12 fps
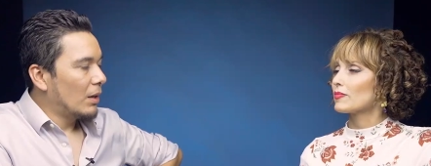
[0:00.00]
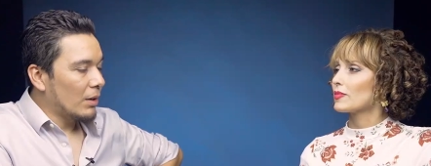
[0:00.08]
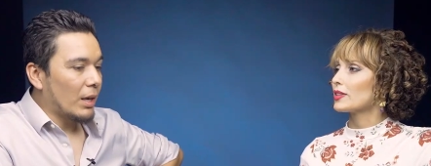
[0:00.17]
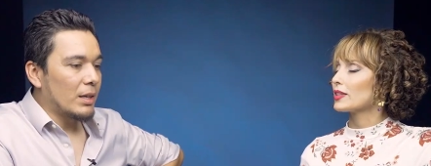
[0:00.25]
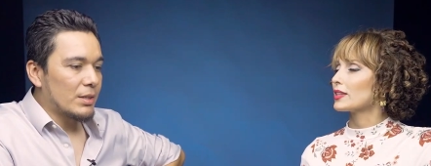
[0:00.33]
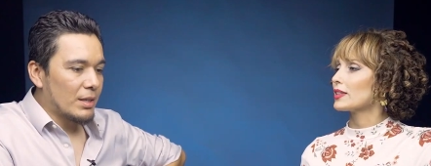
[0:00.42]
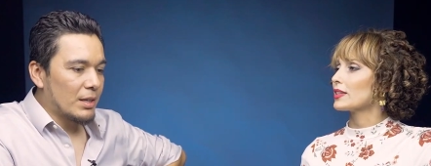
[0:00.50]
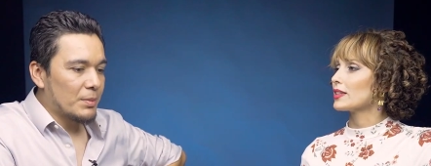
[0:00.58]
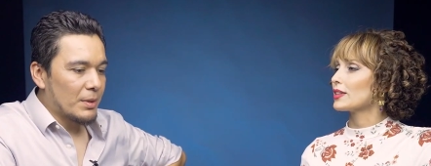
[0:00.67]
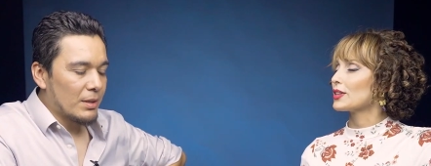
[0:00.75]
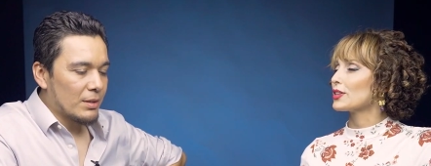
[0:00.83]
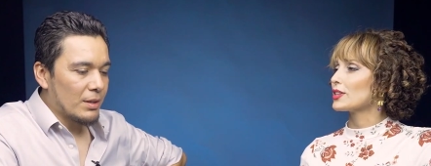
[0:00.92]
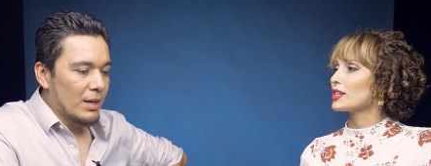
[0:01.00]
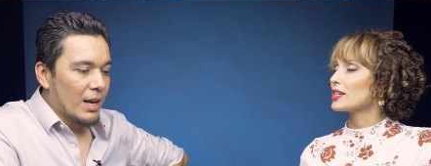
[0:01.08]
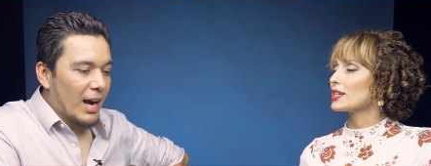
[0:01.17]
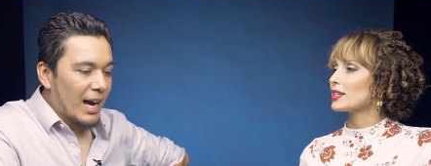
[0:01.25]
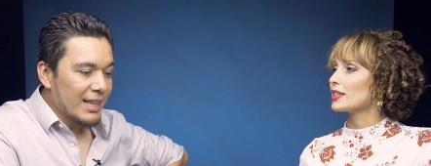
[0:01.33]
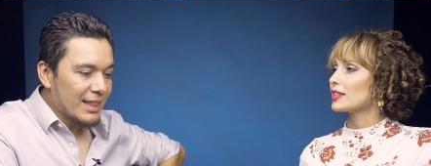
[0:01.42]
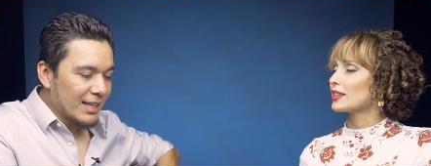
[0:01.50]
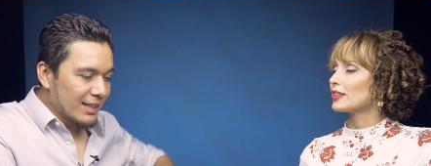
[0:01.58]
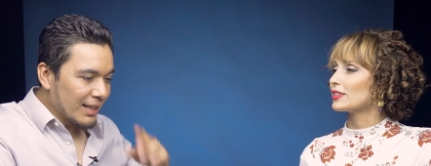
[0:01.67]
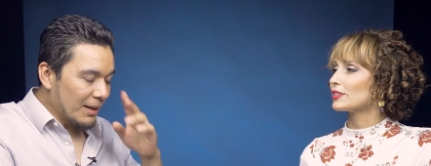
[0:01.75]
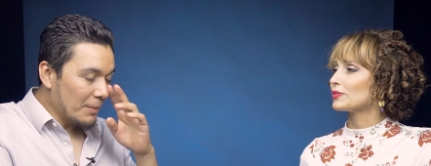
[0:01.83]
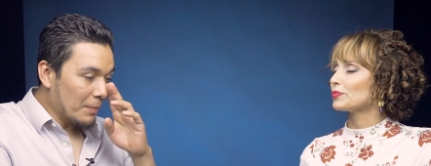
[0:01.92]
Speaker 1: Okay, stage production. I
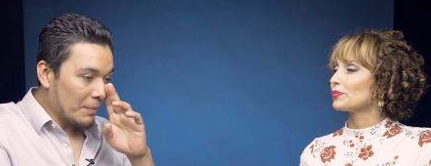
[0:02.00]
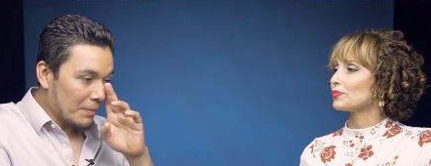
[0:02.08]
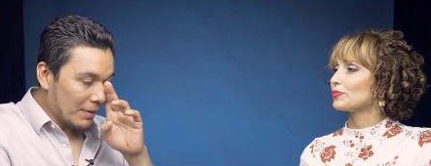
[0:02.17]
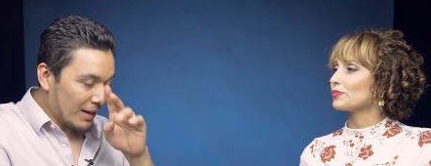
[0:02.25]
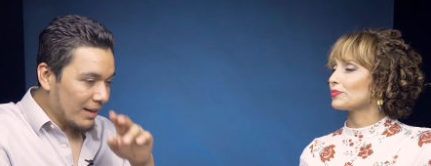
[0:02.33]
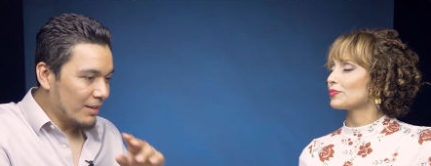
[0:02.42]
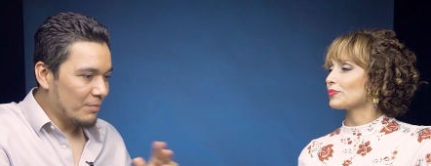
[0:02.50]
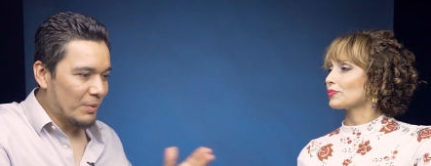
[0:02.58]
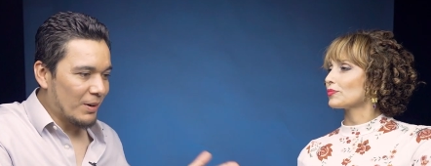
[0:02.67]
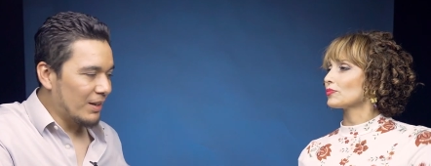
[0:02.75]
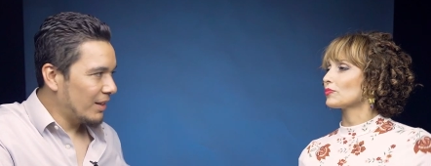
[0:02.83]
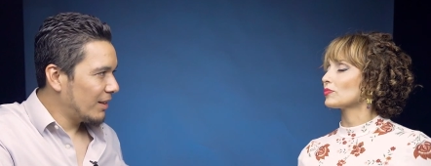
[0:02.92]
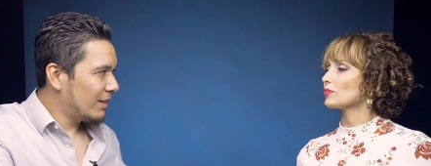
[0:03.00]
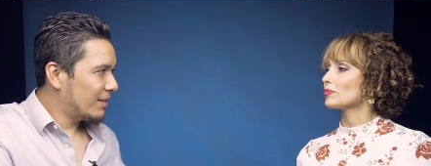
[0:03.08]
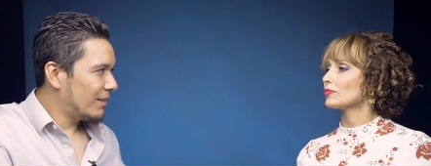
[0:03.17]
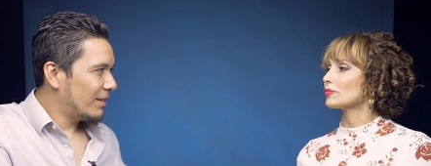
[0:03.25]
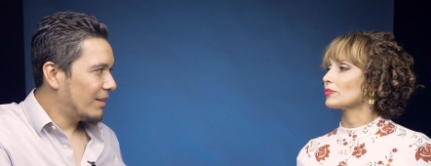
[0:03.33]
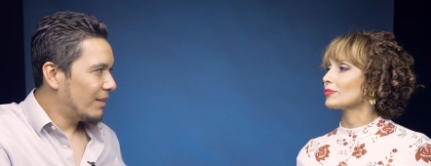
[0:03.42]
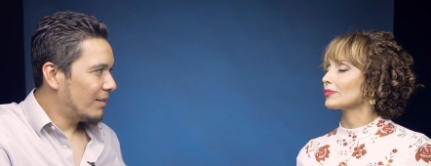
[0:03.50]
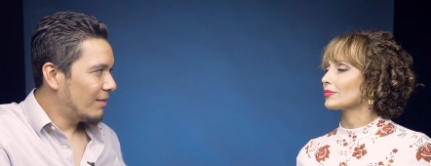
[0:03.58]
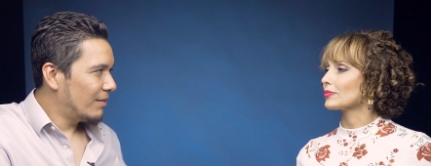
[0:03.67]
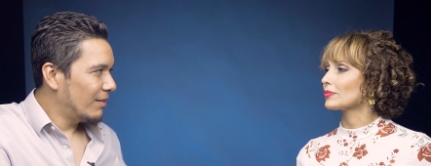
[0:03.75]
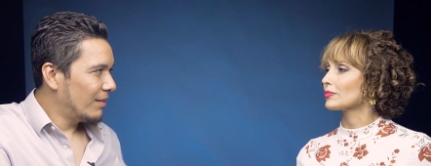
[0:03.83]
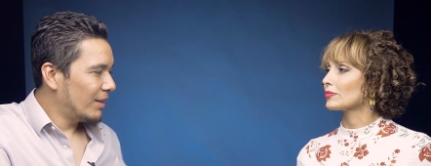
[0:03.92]
think the it probably
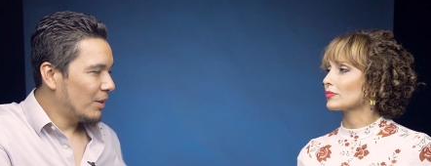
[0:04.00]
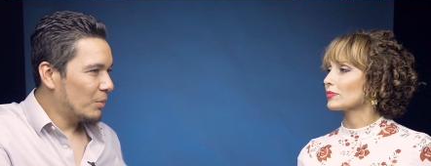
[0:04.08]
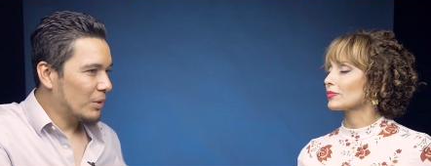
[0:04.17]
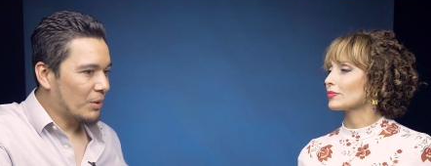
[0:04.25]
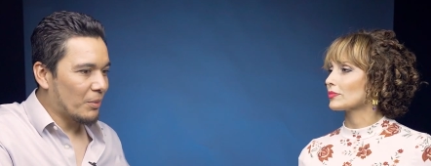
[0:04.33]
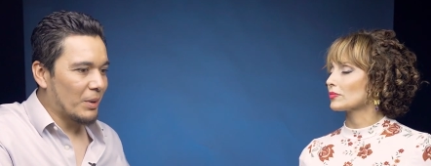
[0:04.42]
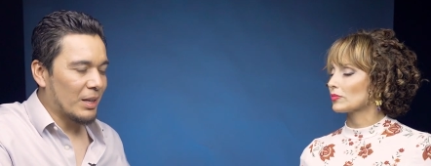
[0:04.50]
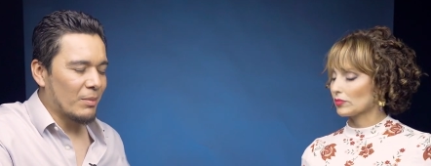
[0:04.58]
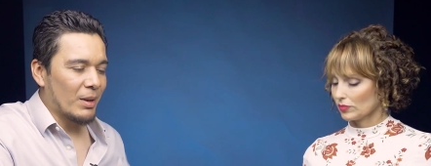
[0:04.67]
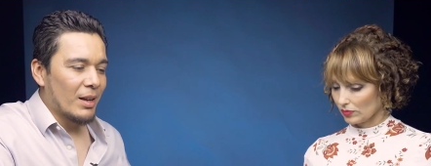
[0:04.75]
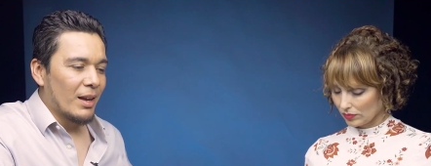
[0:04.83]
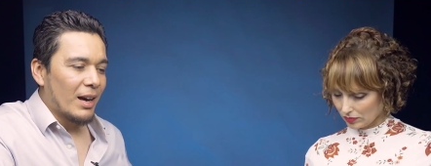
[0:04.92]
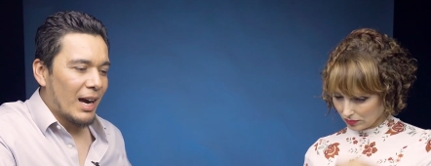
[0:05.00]
you will correct me.